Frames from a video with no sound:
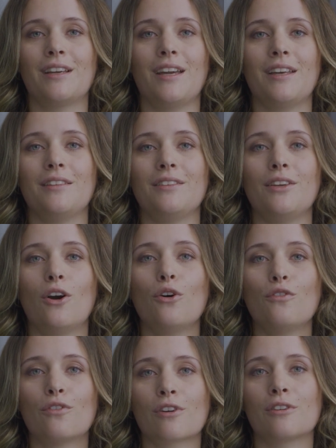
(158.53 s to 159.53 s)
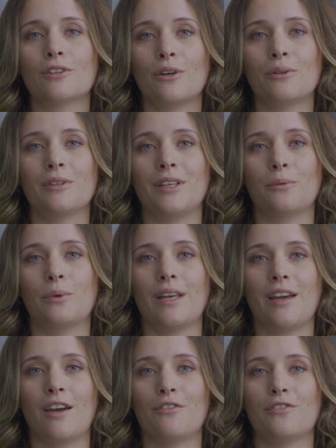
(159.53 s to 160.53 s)
and the overall goal that we
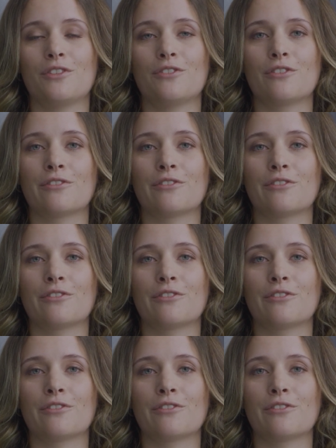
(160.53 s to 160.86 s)
have is to